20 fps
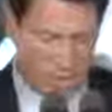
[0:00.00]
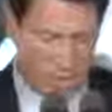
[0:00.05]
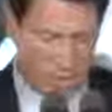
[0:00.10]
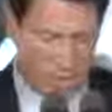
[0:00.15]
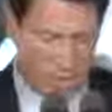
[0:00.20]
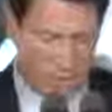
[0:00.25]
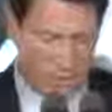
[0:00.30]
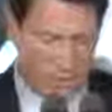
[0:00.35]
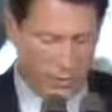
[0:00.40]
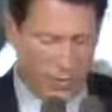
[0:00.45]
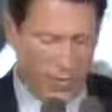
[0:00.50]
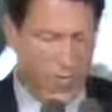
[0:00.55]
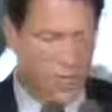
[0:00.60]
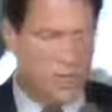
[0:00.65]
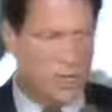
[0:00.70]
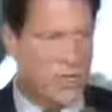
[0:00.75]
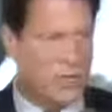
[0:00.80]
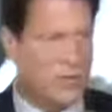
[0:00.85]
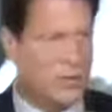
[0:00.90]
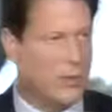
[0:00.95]
at
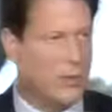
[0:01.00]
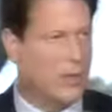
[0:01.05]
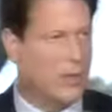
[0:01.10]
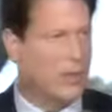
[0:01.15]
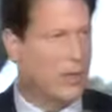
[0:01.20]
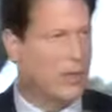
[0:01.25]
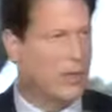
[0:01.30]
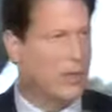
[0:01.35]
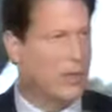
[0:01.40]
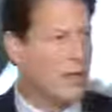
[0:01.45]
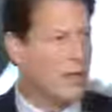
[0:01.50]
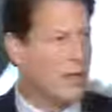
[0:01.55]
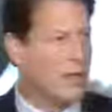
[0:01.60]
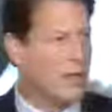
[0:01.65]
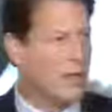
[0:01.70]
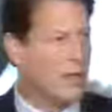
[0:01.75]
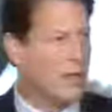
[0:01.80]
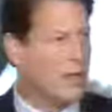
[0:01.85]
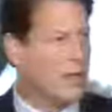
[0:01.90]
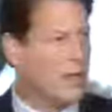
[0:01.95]
Northridge, uh, where
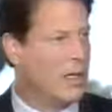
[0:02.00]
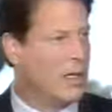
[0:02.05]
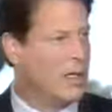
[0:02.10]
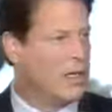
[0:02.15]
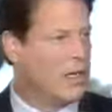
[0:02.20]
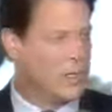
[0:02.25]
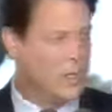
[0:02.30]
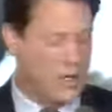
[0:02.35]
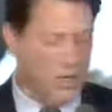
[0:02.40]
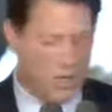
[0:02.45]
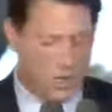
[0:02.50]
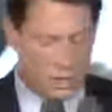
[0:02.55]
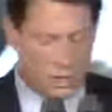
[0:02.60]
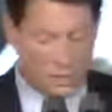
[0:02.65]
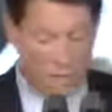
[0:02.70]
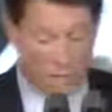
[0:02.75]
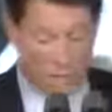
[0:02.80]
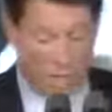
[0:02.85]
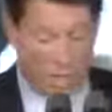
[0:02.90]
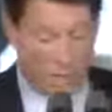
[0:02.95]
the, the institution
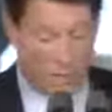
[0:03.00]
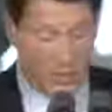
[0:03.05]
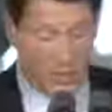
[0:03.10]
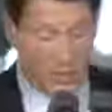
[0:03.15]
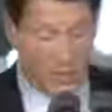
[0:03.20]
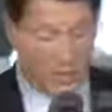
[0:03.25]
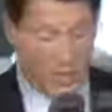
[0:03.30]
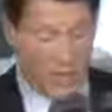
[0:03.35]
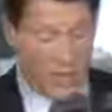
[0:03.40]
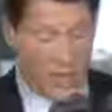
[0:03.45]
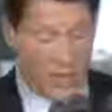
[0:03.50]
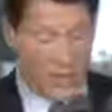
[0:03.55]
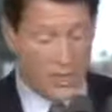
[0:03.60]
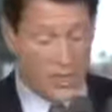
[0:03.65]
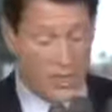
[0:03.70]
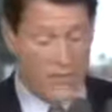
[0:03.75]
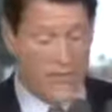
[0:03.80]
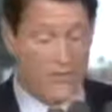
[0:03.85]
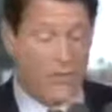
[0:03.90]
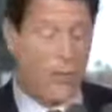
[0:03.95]
was up and running
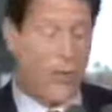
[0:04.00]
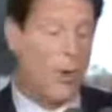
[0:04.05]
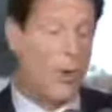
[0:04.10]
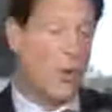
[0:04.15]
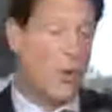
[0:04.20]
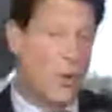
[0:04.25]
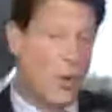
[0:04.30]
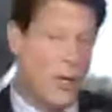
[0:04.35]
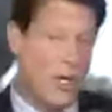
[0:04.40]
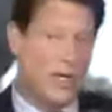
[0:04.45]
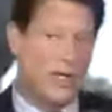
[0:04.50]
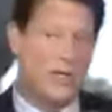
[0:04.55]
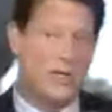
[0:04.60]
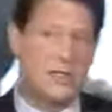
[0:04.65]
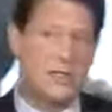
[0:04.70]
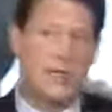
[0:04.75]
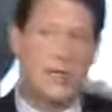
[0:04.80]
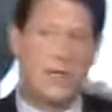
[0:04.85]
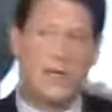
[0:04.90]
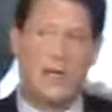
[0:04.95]
just four
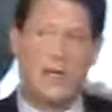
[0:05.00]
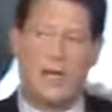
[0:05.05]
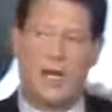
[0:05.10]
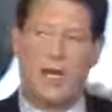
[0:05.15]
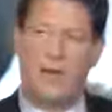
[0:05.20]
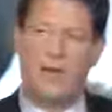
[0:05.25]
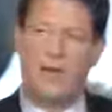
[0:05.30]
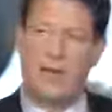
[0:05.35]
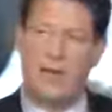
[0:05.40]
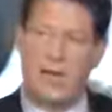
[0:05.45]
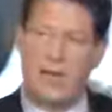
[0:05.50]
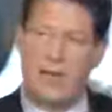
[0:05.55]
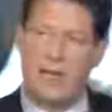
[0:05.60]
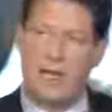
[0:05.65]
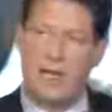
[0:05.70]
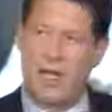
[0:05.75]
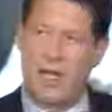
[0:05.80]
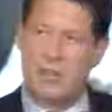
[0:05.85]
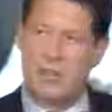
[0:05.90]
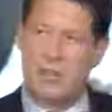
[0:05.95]
weeks after that
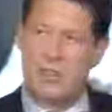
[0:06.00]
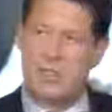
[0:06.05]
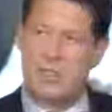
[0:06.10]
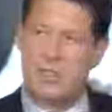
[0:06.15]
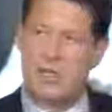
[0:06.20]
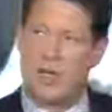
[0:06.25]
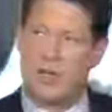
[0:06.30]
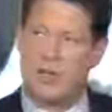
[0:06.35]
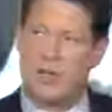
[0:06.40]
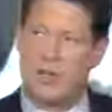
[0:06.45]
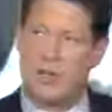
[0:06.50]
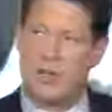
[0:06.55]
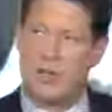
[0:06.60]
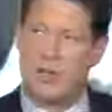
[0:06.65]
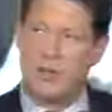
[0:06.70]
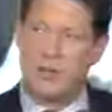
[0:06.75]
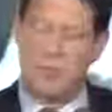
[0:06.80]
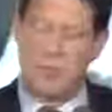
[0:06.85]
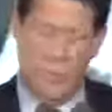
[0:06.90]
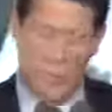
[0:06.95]
campus suffered
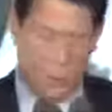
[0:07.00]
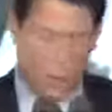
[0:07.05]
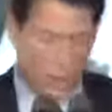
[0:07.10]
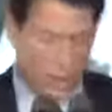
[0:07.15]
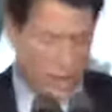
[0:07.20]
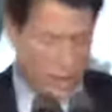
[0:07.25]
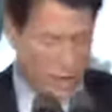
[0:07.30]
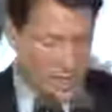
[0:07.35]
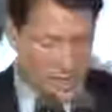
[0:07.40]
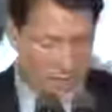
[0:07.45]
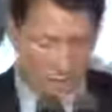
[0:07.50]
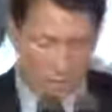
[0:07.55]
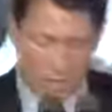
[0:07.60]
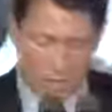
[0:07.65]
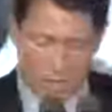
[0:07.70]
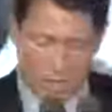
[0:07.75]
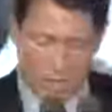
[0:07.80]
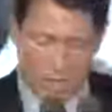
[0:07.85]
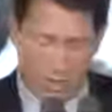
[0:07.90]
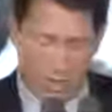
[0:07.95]
uh, more
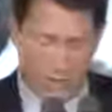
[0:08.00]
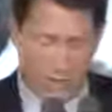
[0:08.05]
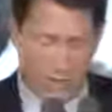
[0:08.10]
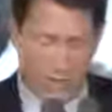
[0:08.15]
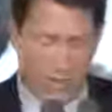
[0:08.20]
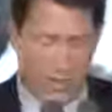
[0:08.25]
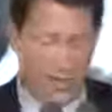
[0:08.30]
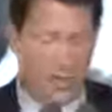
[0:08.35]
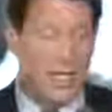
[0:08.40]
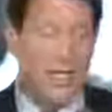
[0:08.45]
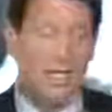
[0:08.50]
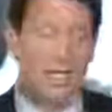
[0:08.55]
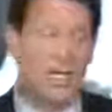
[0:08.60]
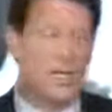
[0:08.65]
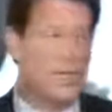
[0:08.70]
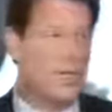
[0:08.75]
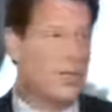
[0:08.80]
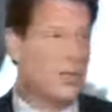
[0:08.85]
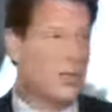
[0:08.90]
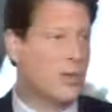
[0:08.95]
damage than any
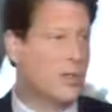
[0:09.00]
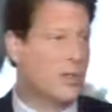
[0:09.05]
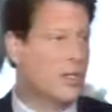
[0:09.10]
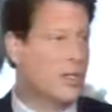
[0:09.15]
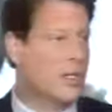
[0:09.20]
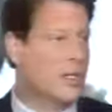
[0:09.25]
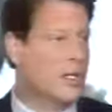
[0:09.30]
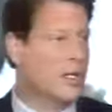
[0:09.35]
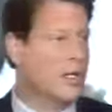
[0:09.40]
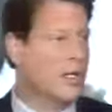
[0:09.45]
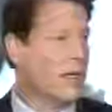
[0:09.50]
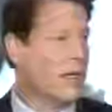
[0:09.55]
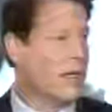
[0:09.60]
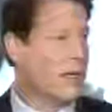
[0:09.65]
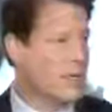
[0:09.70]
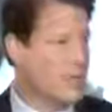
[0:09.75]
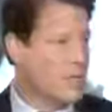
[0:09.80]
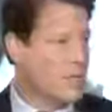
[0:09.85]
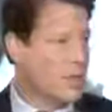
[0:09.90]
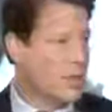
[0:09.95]
school in
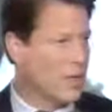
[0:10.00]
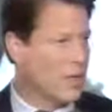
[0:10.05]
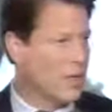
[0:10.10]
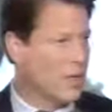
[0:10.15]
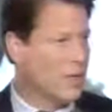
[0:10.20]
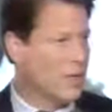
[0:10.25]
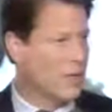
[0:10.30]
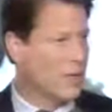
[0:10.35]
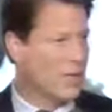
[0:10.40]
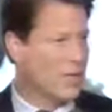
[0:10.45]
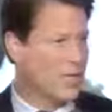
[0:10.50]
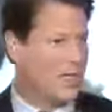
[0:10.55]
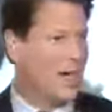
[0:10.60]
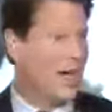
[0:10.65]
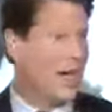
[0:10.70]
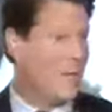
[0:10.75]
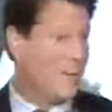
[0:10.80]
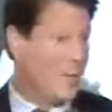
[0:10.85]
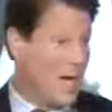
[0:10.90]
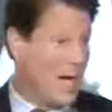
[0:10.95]
history, but
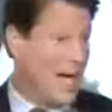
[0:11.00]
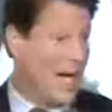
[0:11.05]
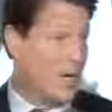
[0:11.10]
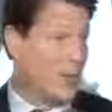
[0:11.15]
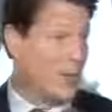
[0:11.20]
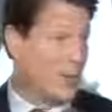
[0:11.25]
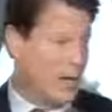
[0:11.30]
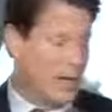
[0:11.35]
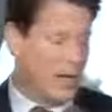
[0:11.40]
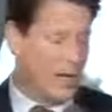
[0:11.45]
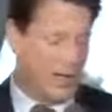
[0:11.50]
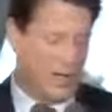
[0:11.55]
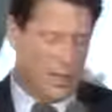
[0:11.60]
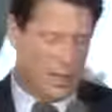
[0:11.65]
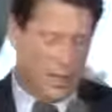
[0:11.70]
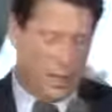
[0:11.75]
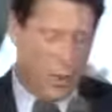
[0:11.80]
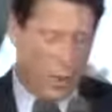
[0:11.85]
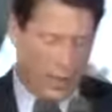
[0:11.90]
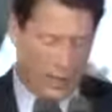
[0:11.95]
got back running
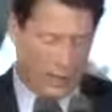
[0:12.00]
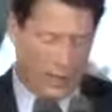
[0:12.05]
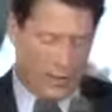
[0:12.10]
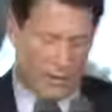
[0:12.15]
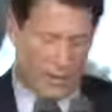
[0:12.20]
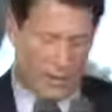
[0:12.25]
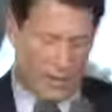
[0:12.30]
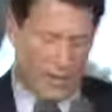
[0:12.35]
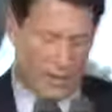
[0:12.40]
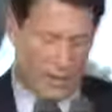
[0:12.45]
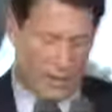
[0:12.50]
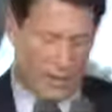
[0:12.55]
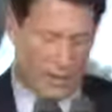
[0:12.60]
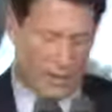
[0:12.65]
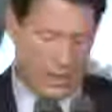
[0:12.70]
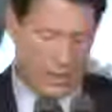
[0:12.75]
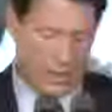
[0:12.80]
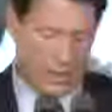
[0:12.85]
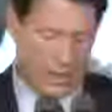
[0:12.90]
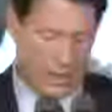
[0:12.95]
quicker than
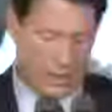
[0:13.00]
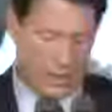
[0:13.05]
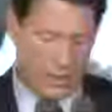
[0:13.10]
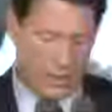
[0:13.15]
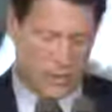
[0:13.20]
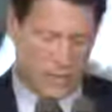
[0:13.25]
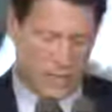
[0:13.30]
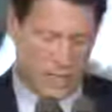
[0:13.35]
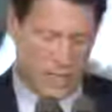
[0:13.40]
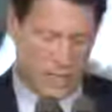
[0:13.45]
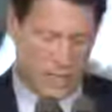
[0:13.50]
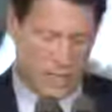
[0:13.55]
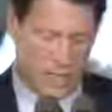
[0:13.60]
any in history.